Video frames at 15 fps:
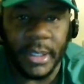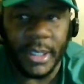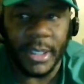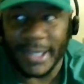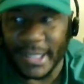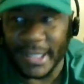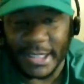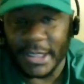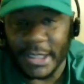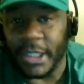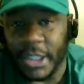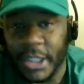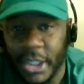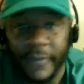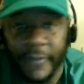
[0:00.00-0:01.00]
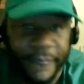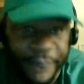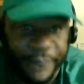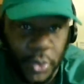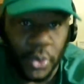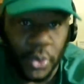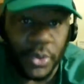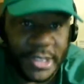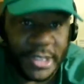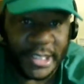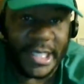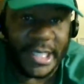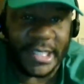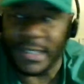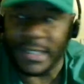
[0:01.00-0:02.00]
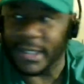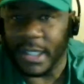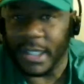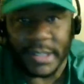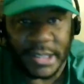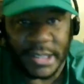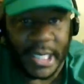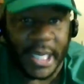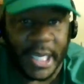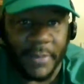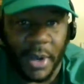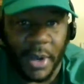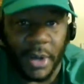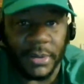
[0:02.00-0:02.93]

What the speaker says: This is a good full season of JMO